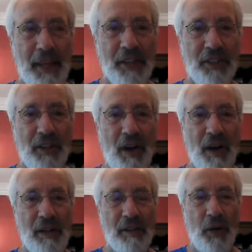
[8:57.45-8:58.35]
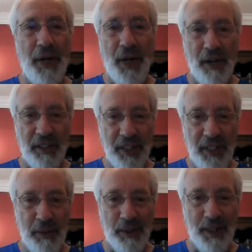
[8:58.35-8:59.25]
is going on
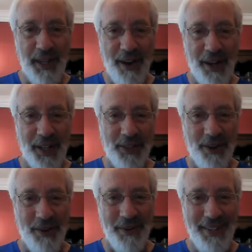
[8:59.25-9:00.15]
continuously on its own.